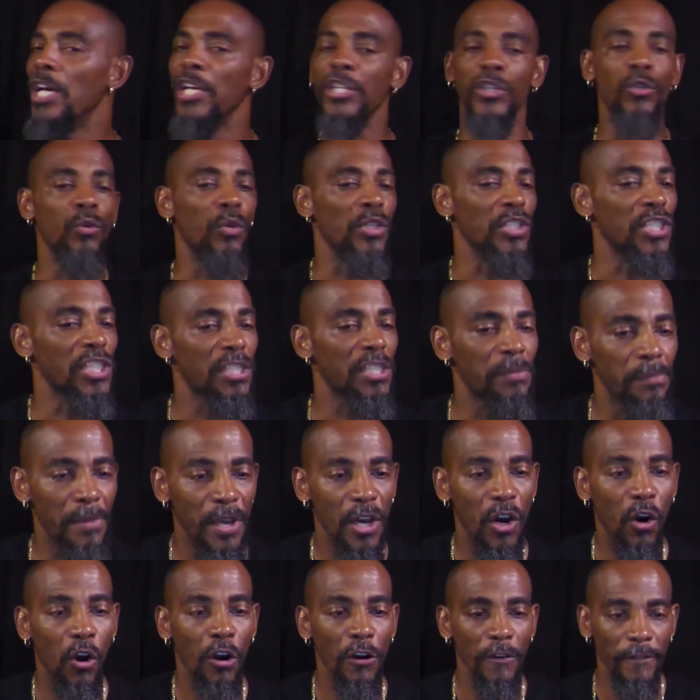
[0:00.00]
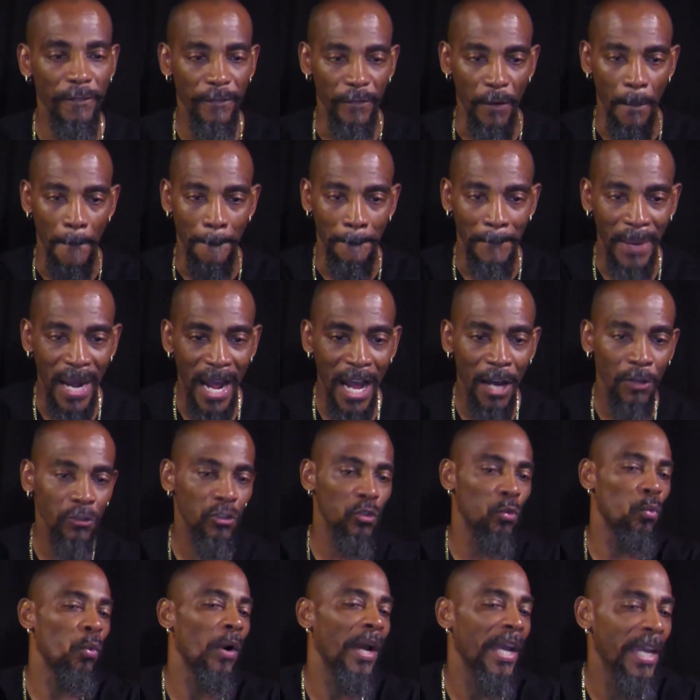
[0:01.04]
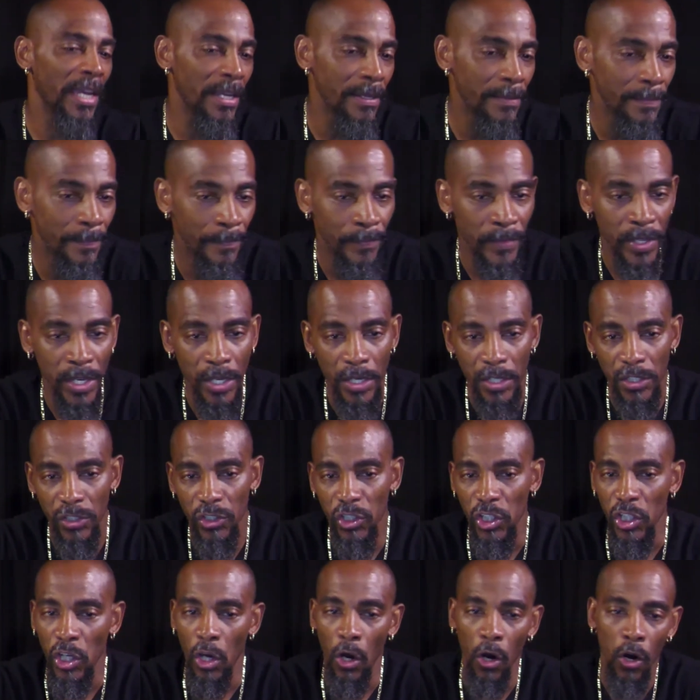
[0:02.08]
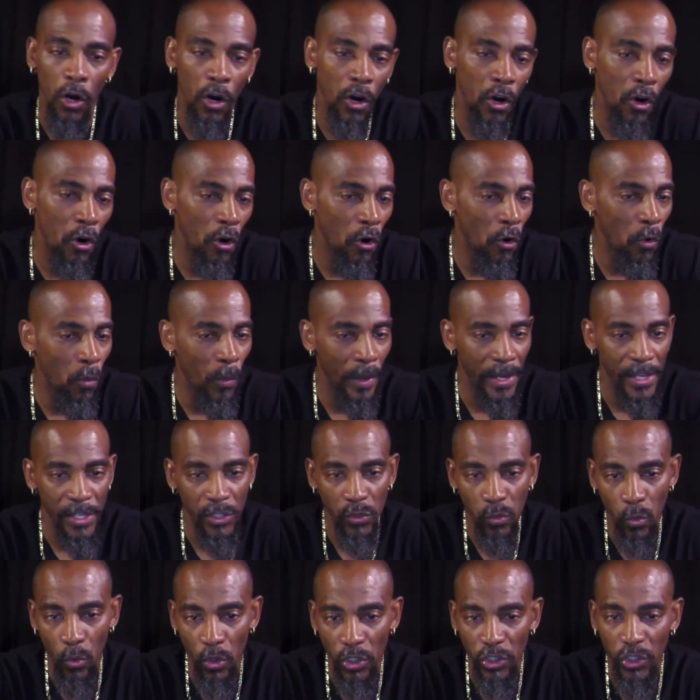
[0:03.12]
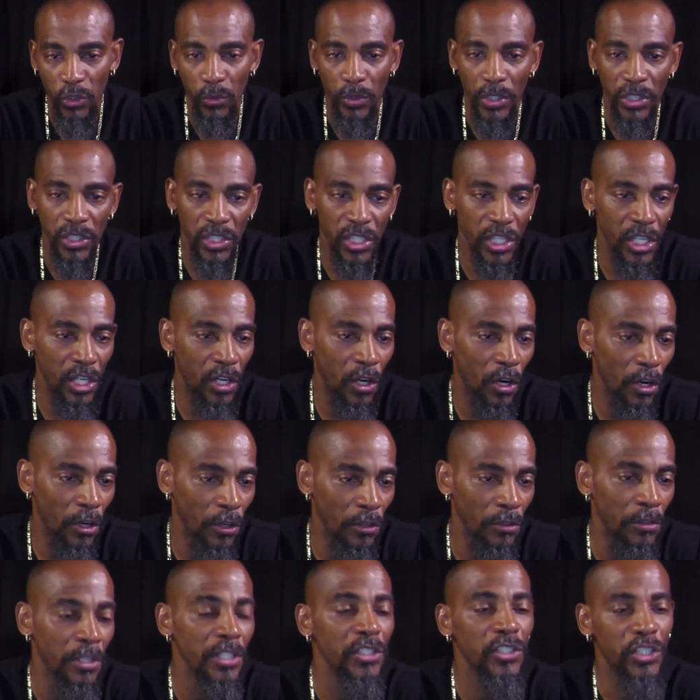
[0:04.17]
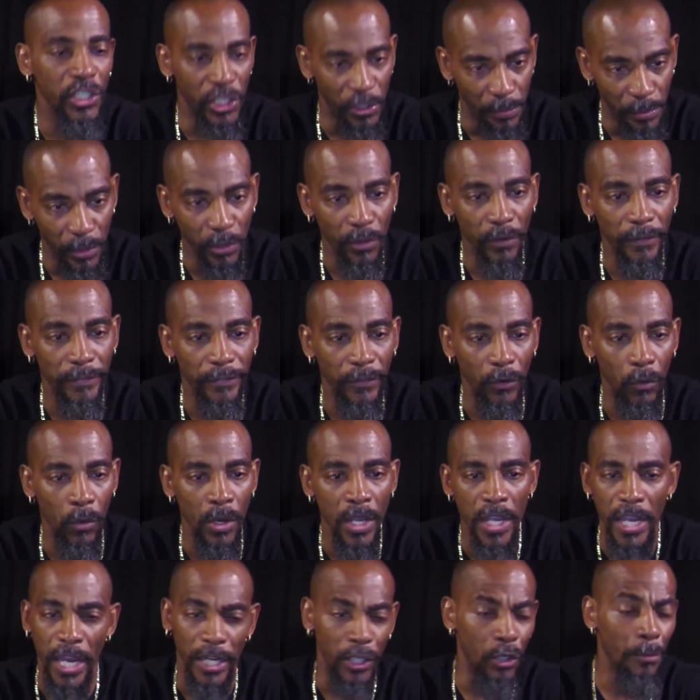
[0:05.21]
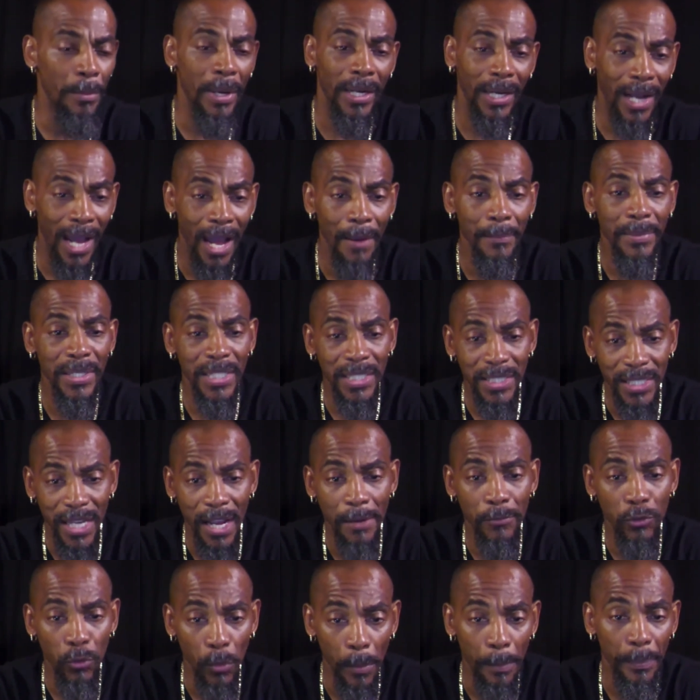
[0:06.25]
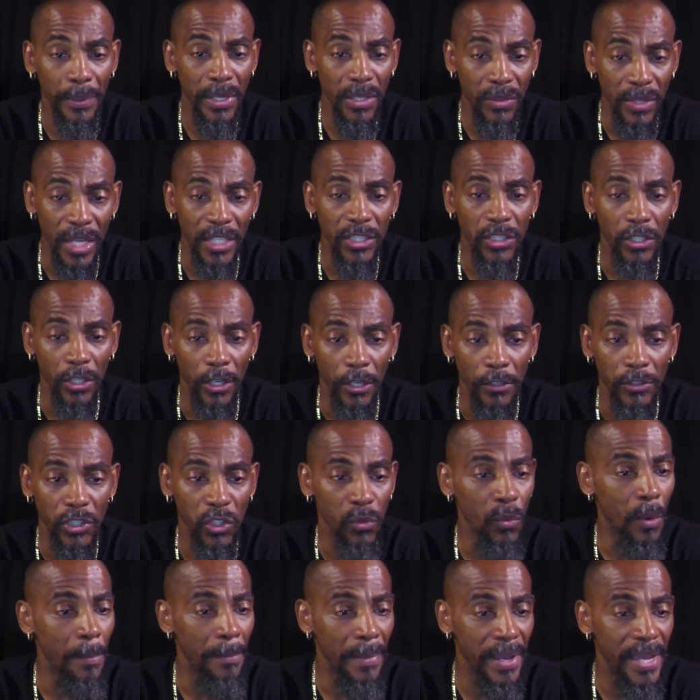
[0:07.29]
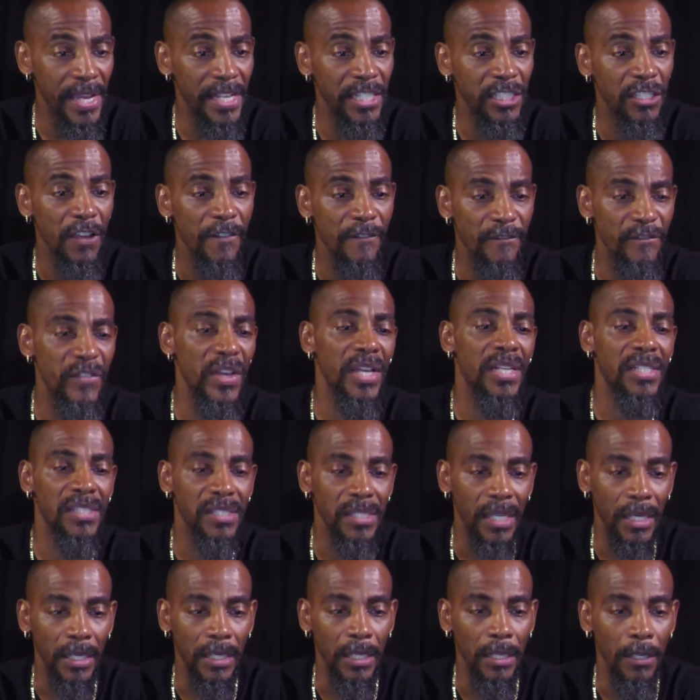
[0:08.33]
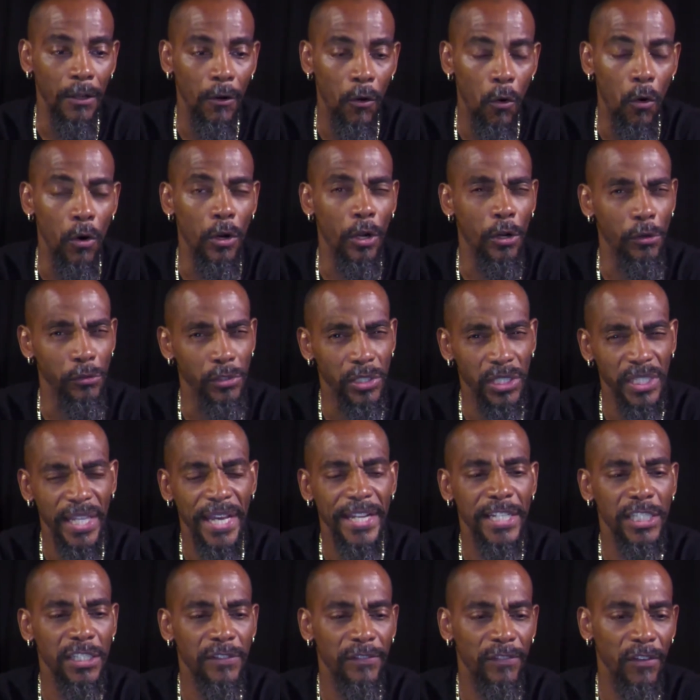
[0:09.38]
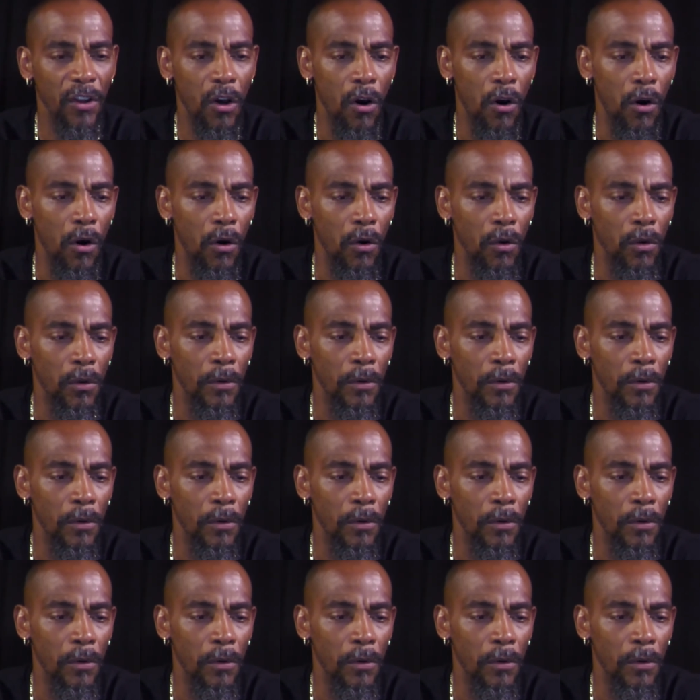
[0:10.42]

You can smell her from miles away. She always wants you to tell her she's beautiful. And no matter how many times you repeat that to her, she remains fixated on her slightest flaw.